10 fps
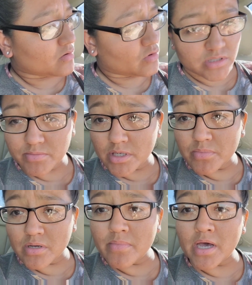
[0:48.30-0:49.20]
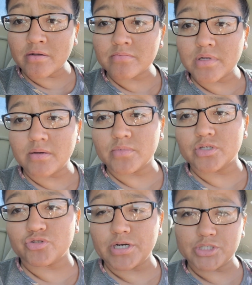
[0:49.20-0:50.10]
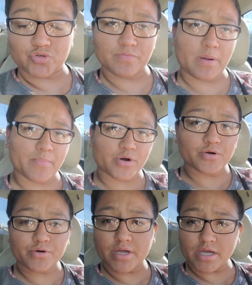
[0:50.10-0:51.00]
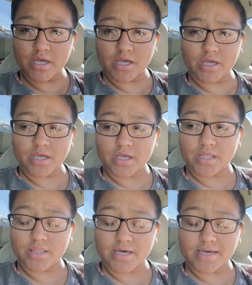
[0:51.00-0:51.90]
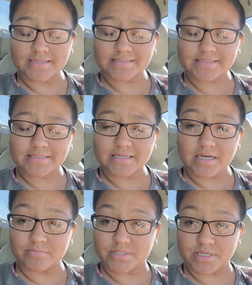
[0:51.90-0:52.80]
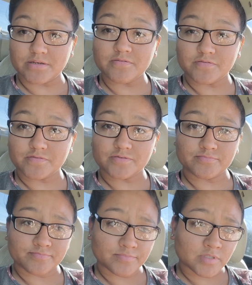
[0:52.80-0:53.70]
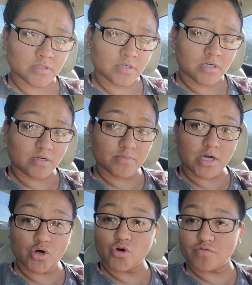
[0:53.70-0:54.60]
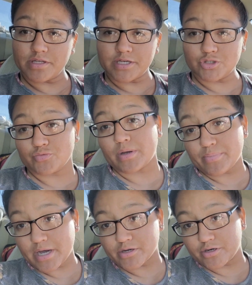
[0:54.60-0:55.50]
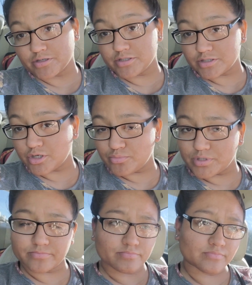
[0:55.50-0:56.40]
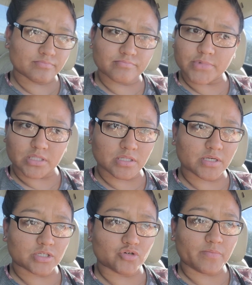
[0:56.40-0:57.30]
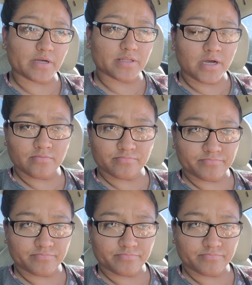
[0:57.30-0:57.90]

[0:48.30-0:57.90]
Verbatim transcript: once I'm done being mad, I'm gonna try to remember and eh, that I'm safe not overly injured. My back hurts, you know, but nothing they can do about that.